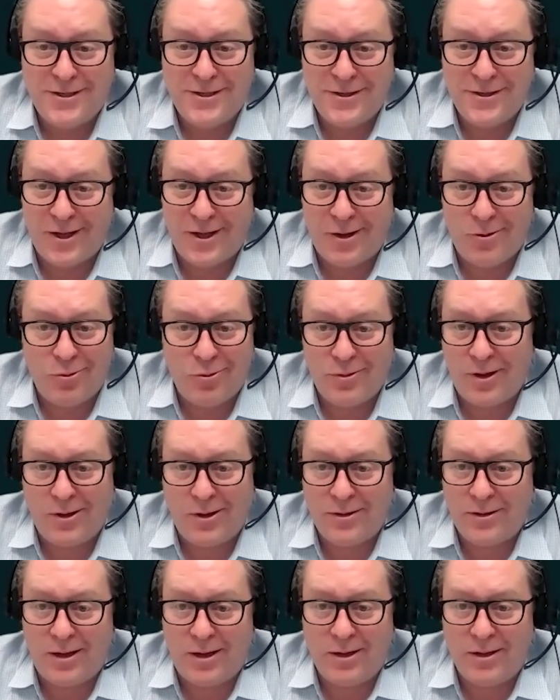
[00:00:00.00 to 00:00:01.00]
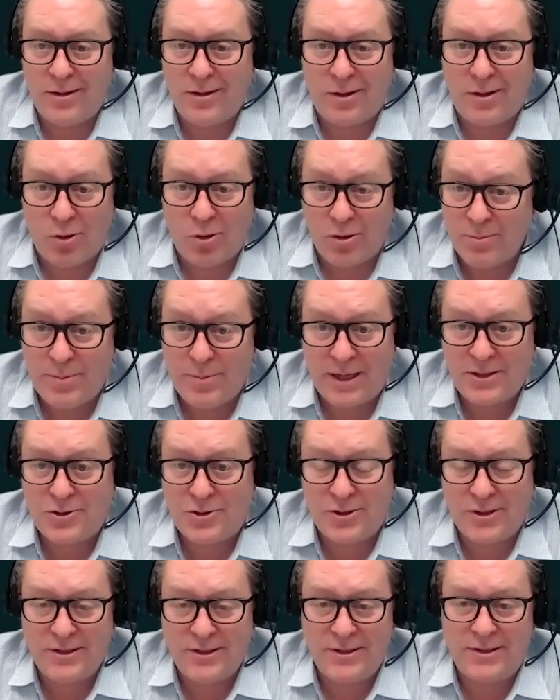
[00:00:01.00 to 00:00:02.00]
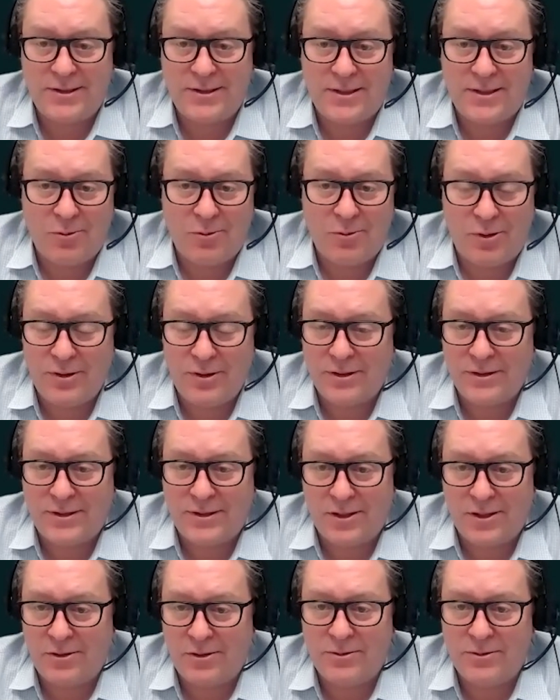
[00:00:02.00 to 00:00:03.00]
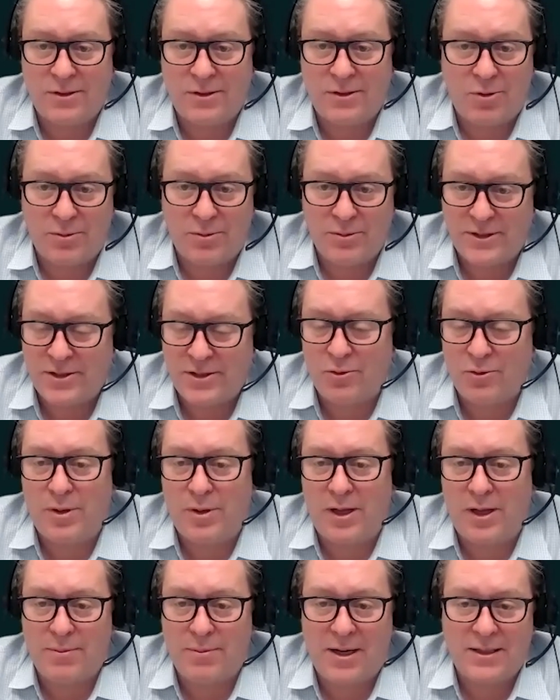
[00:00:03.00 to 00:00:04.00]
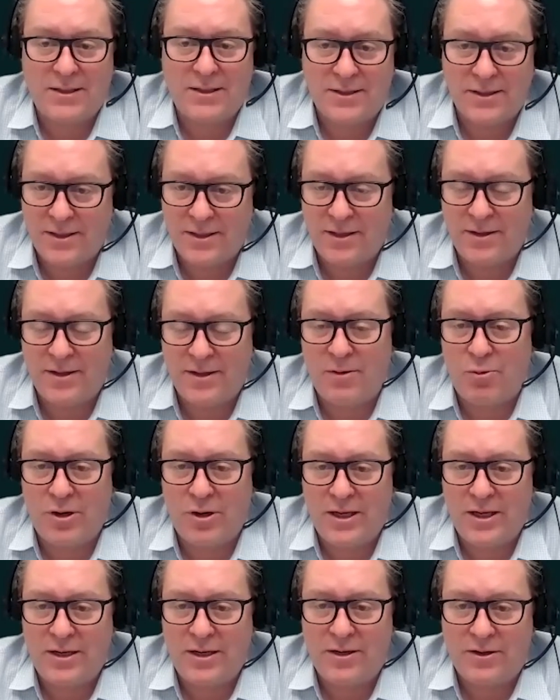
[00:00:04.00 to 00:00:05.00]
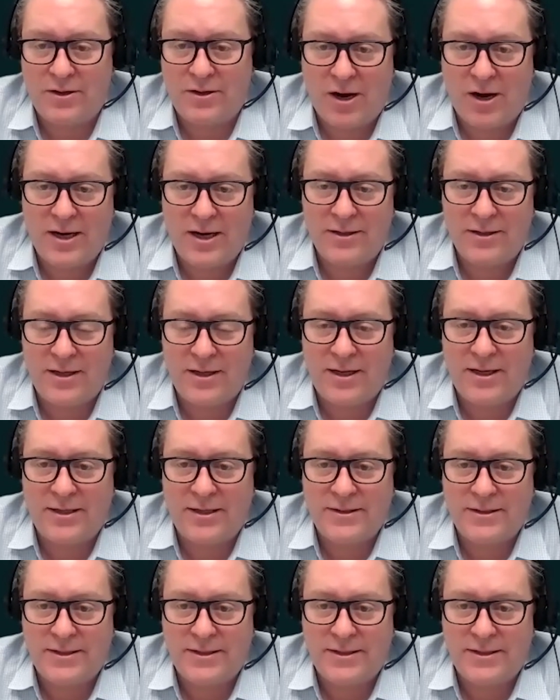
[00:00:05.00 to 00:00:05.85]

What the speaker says: They want the batteries, they want the cells, they want to sell black mass, and then they want to integrate. And